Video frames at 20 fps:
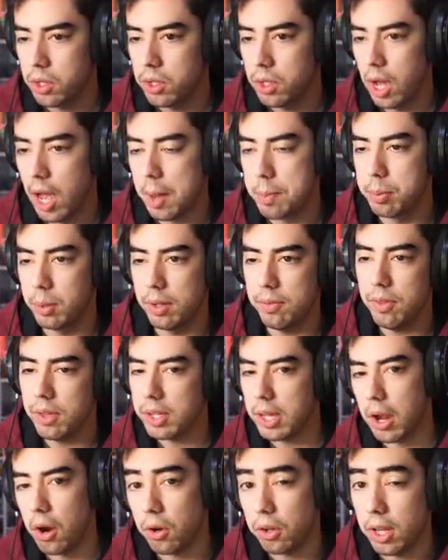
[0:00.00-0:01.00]
I believe the
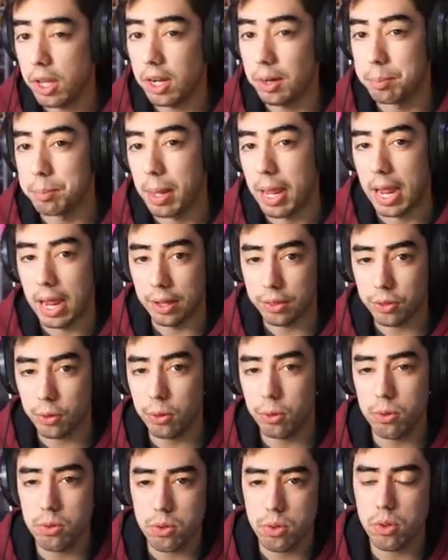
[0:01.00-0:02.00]
Carolina
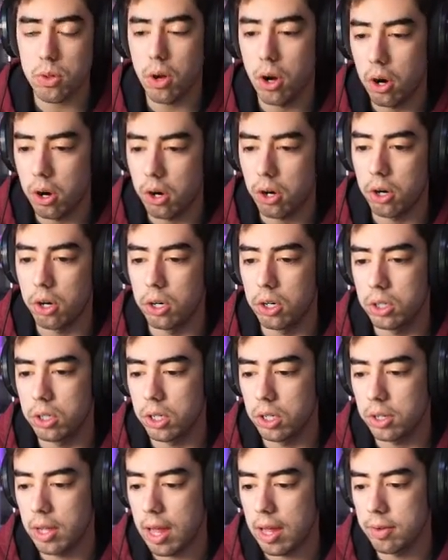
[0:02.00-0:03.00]
Panthers are
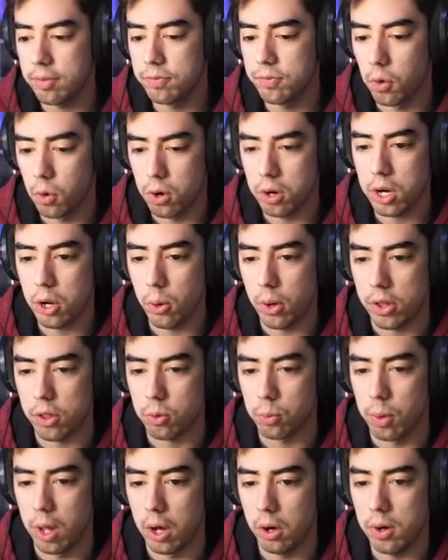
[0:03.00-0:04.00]
4 0 as
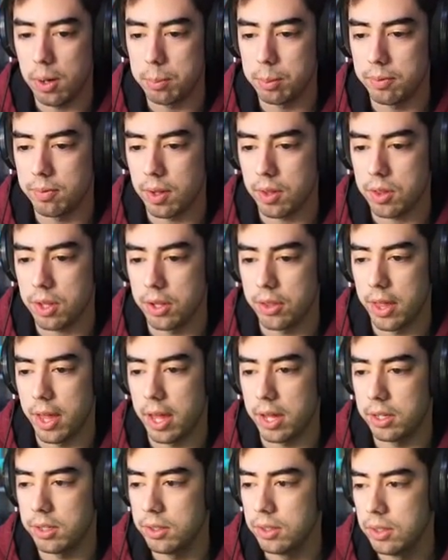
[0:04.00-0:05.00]
well. I believe I saw
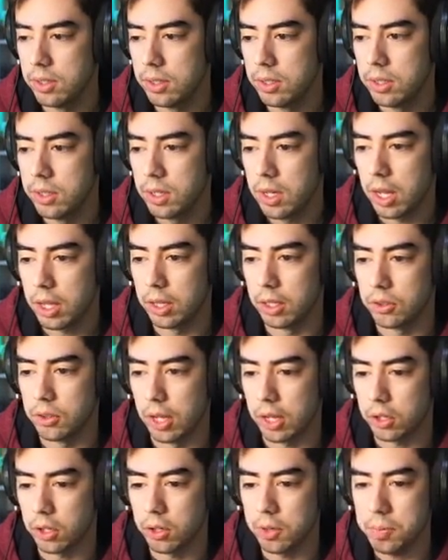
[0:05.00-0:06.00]
that in the
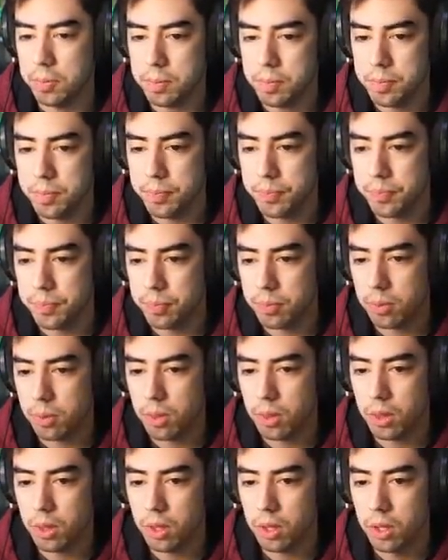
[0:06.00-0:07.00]
ticker.
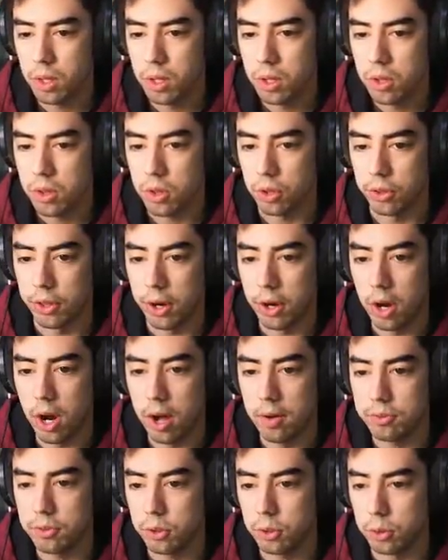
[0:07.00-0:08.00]
So they're
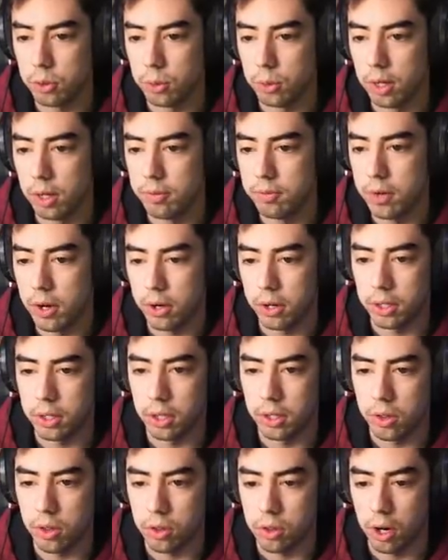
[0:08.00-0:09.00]
off to a very
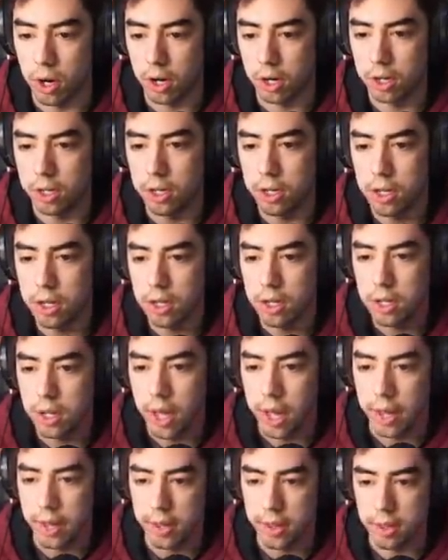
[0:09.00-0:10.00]
good start
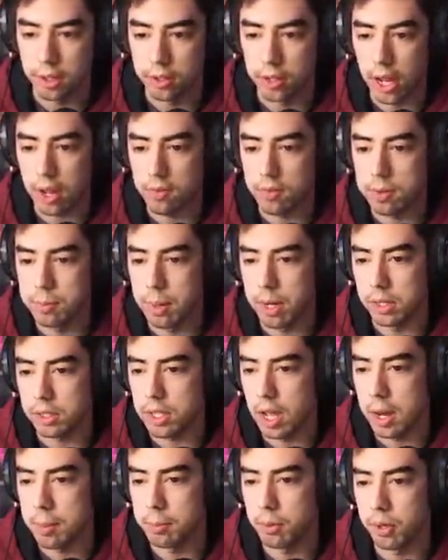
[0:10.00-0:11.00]
as David
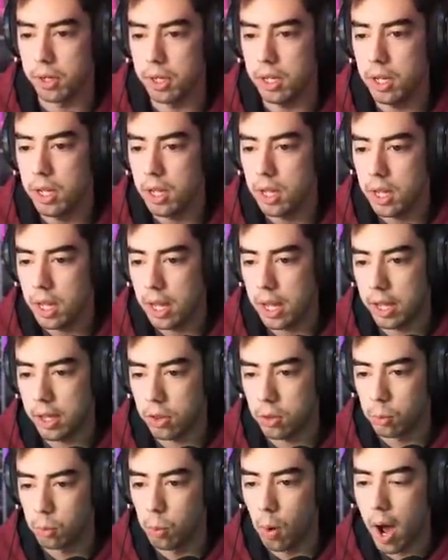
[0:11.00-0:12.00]
Montgomery
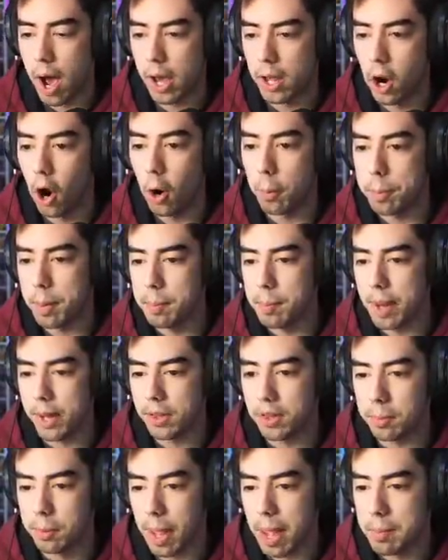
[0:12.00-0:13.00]
is wide open,
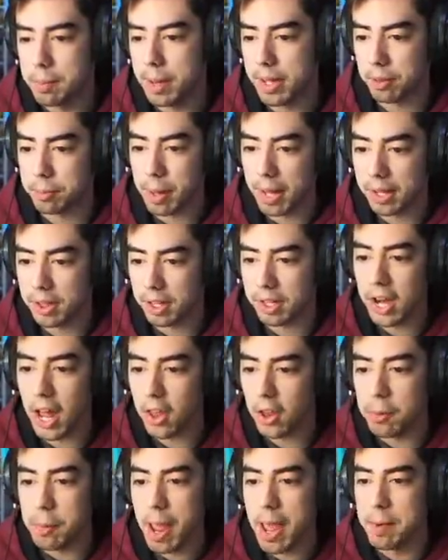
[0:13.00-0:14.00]
makes a man miss, makes
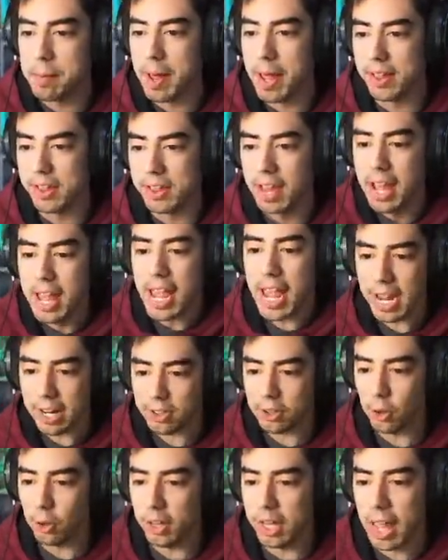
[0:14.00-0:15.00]
another man miss
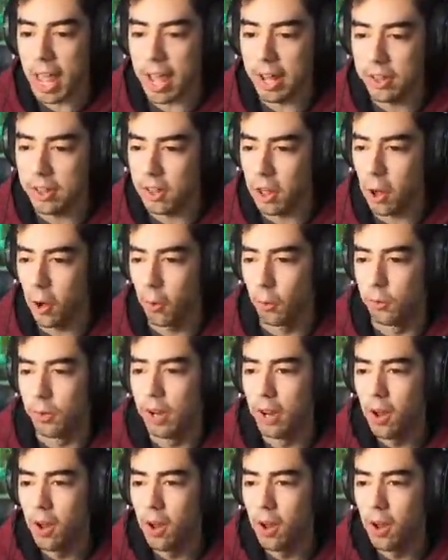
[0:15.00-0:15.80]
into the end zone.